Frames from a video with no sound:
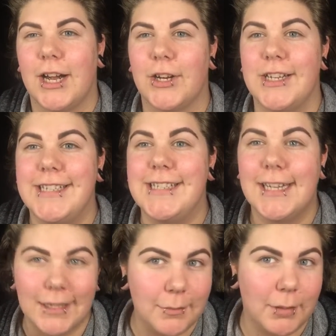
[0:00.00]
I already
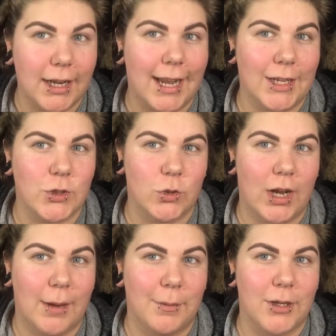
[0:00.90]
did my actual
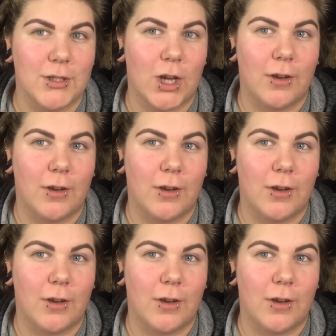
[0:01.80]
eyebrows